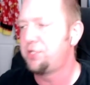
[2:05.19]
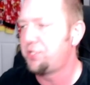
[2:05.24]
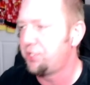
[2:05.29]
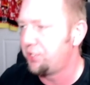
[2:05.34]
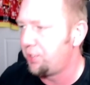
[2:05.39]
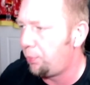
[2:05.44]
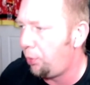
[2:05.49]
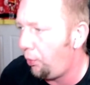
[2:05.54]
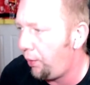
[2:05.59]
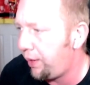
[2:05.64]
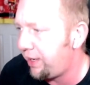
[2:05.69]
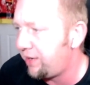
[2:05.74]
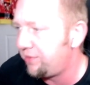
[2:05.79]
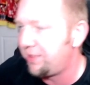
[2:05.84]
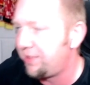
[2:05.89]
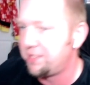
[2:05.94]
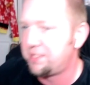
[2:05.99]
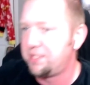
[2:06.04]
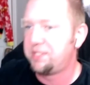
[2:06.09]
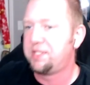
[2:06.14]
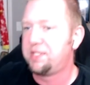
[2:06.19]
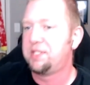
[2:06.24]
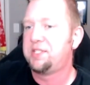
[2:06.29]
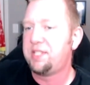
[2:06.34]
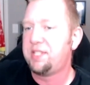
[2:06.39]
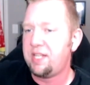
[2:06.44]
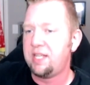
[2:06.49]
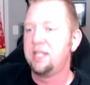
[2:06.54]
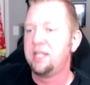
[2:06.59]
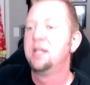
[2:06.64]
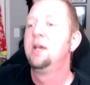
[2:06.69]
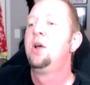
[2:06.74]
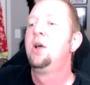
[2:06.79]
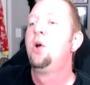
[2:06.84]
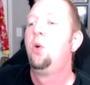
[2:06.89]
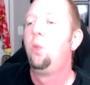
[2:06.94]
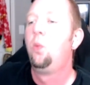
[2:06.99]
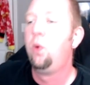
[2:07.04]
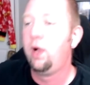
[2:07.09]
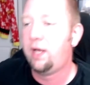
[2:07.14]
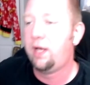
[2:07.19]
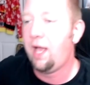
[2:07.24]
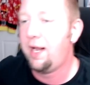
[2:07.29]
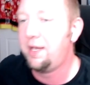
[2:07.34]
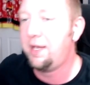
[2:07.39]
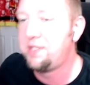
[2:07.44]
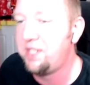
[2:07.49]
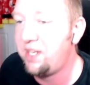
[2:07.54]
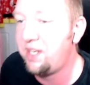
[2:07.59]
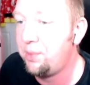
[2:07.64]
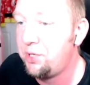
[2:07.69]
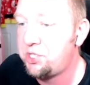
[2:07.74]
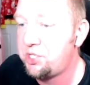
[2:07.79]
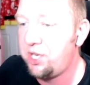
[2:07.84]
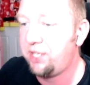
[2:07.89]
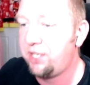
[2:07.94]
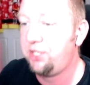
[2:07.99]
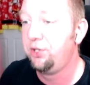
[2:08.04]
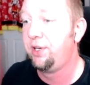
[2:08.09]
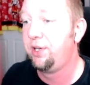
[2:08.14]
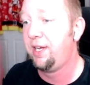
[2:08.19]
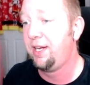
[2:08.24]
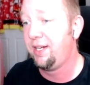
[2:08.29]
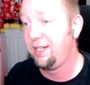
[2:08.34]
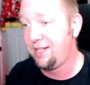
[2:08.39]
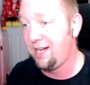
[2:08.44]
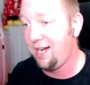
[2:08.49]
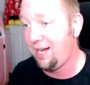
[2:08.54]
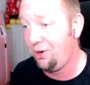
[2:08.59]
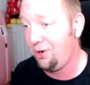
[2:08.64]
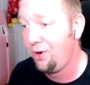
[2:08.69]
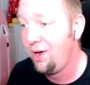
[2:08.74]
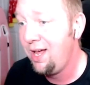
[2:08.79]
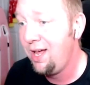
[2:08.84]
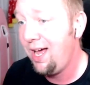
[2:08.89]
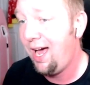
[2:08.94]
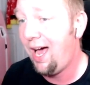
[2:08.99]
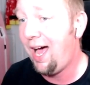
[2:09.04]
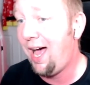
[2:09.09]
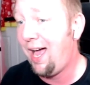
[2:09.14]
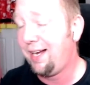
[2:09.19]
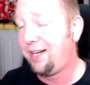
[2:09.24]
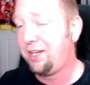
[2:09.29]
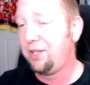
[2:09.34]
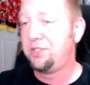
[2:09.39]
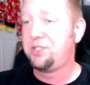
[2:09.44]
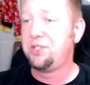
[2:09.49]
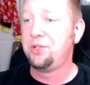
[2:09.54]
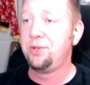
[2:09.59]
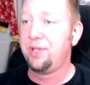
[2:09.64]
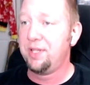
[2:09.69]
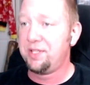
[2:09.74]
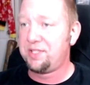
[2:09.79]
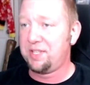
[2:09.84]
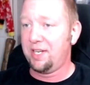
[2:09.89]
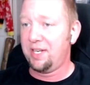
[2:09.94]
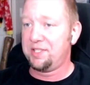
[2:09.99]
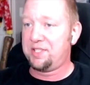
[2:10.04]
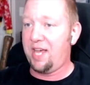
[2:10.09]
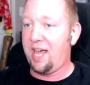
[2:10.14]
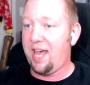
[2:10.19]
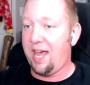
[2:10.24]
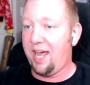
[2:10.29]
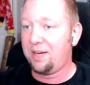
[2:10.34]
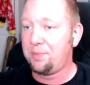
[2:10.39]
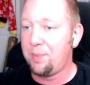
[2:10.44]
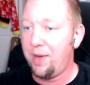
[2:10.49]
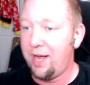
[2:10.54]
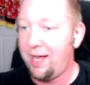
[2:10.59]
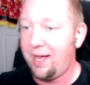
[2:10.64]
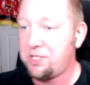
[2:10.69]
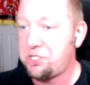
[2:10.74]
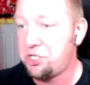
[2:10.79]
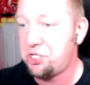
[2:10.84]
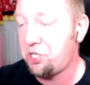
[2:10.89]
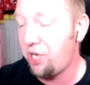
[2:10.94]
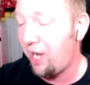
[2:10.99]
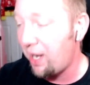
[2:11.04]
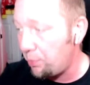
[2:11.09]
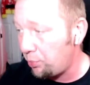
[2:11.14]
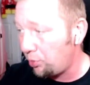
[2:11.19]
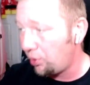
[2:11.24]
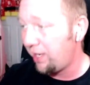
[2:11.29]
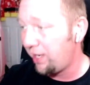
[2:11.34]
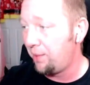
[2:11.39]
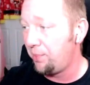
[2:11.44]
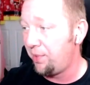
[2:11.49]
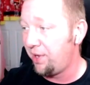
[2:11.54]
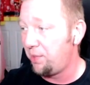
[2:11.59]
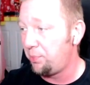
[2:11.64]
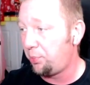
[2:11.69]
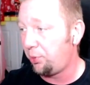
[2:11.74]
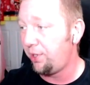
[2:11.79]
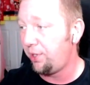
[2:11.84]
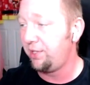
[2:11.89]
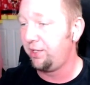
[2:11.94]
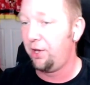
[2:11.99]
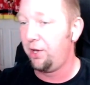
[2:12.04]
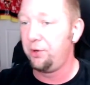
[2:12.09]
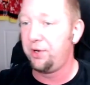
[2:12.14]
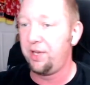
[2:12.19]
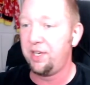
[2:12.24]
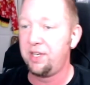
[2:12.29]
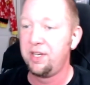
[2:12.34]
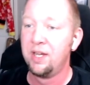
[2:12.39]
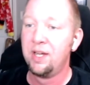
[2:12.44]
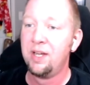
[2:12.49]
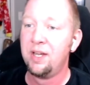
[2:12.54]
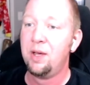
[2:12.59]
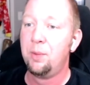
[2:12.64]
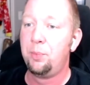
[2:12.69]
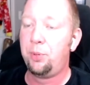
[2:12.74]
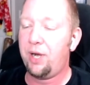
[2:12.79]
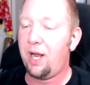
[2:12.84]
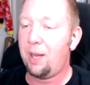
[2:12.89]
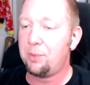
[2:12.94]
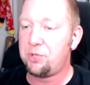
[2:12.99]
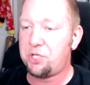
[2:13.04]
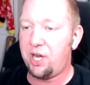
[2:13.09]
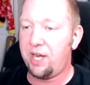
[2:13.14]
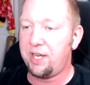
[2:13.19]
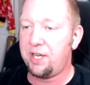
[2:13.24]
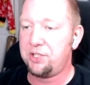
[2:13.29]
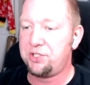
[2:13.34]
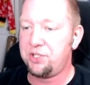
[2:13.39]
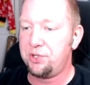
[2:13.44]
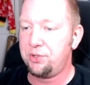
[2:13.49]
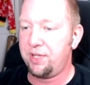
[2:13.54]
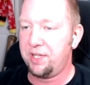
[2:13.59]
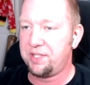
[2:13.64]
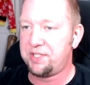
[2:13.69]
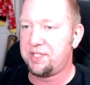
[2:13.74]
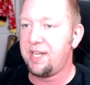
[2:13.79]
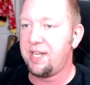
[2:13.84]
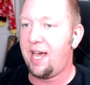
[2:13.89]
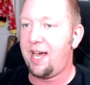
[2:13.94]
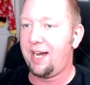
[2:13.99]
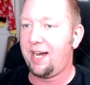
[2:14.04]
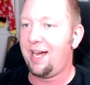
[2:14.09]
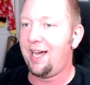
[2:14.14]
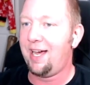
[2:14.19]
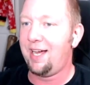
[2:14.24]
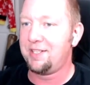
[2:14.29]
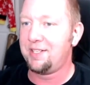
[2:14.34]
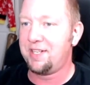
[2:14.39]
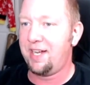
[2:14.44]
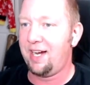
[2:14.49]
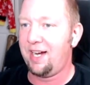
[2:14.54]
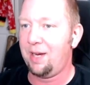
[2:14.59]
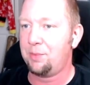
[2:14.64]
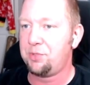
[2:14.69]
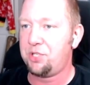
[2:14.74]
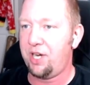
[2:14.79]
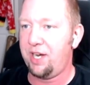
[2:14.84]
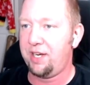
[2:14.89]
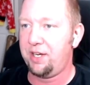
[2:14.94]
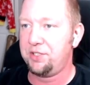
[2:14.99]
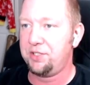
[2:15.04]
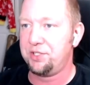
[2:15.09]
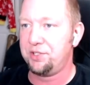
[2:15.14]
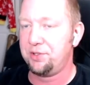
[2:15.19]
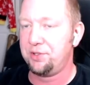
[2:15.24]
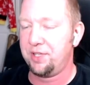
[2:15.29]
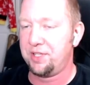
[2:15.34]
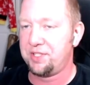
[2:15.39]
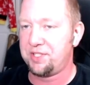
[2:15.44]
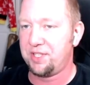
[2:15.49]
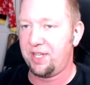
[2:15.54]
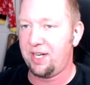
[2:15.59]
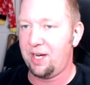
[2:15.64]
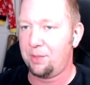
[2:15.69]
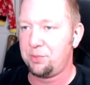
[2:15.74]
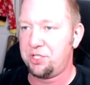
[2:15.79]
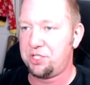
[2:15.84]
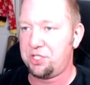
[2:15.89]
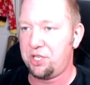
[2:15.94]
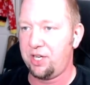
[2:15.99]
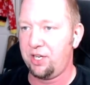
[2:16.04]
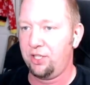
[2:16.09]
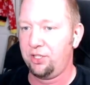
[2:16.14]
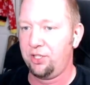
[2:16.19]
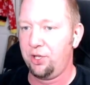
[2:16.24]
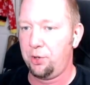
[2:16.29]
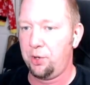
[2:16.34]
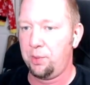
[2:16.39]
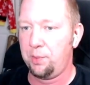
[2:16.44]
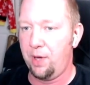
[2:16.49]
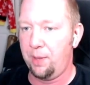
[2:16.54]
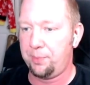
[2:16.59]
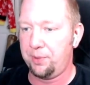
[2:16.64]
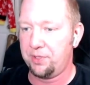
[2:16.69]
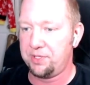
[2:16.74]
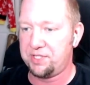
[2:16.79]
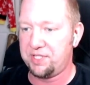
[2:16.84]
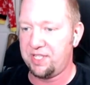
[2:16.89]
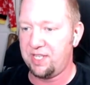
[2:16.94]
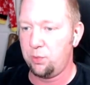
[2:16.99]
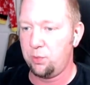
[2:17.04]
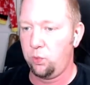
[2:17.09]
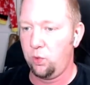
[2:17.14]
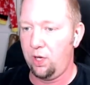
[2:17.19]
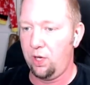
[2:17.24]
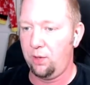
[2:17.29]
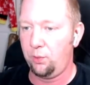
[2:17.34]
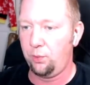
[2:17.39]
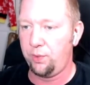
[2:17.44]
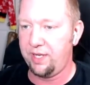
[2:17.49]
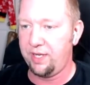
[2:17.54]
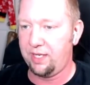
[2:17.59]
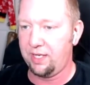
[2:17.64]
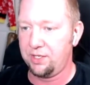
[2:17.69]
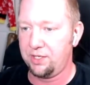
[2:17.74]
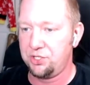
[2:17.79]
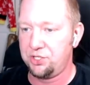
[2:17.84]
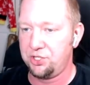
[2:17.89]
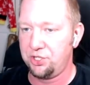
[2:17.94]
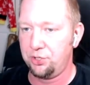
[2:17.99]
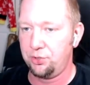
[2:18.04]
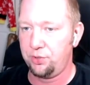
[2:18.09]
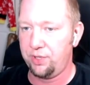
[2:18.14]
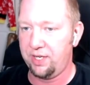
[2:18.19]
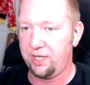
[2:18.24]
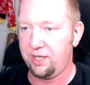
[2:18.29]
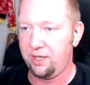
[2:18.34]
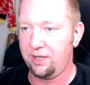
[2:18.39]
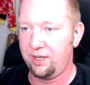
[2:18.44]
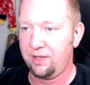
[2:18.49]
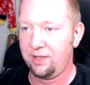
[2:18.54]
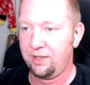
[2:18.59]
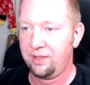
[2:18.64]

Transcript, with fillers: So the point of this is to see what kind of damage I could hit. Now, I could do this in a tag match and try to bring him in preloaded, but I'm trying to do this not a hot tag. I'm trying to do this like I'm just trying to load him up and see what we can do here.